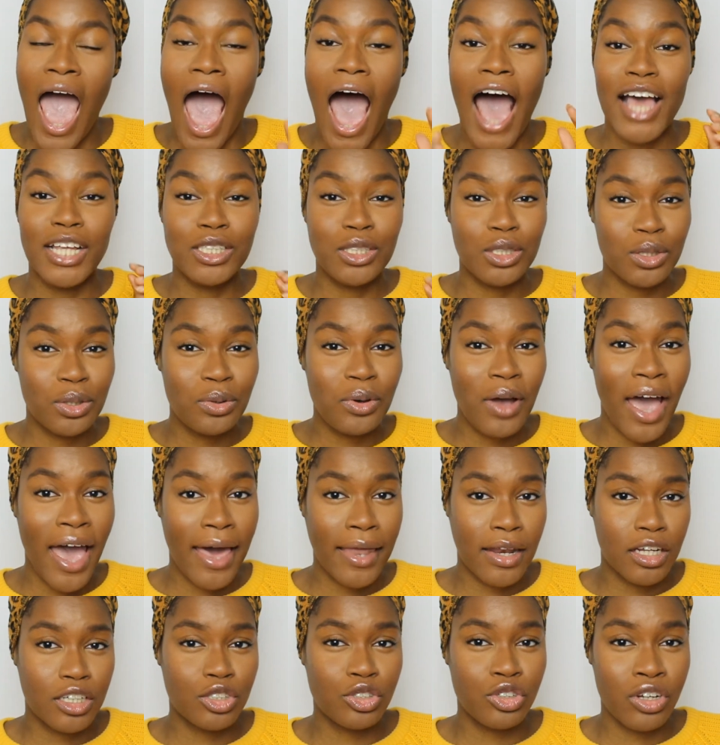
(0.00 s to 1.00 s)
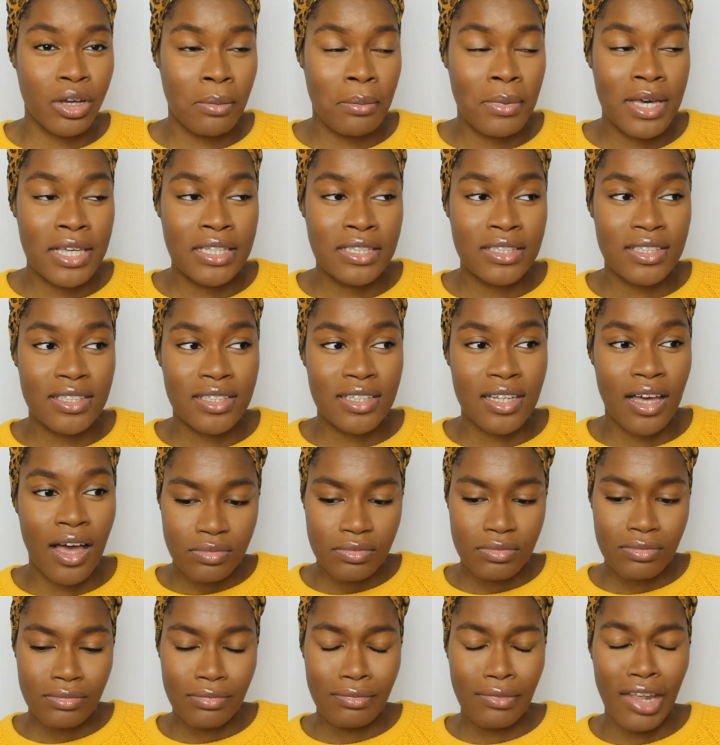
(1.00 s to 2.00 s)
I do henna treatments
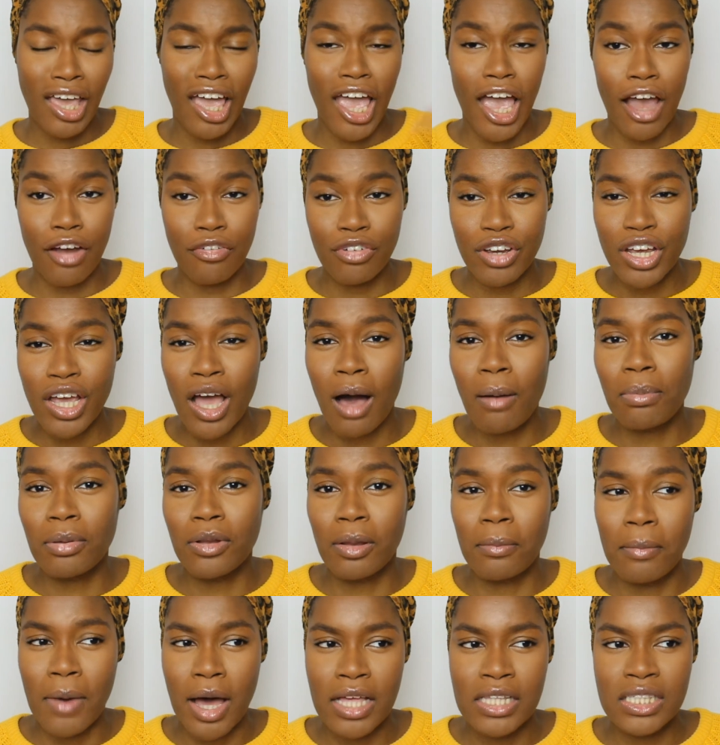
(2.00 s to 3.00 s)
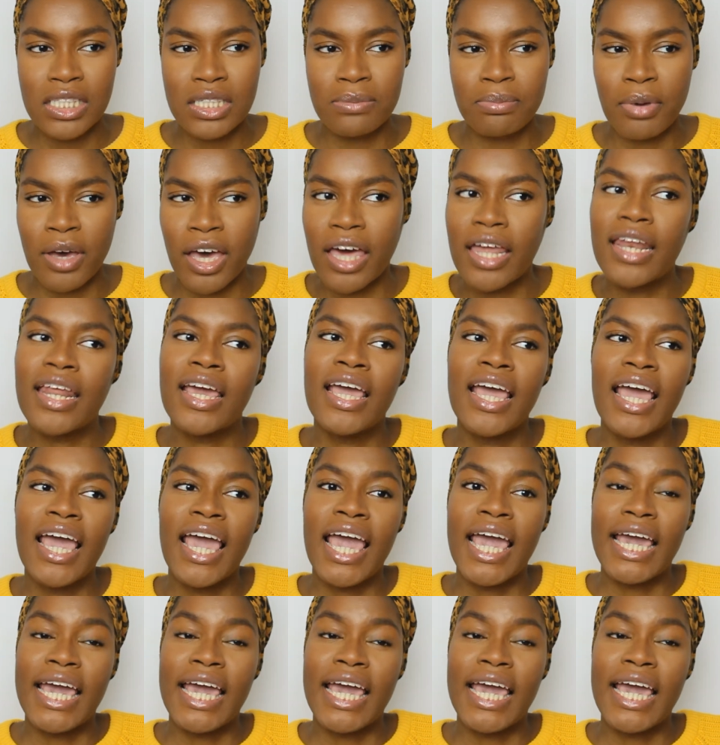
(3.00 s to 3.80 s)
every couple of months, but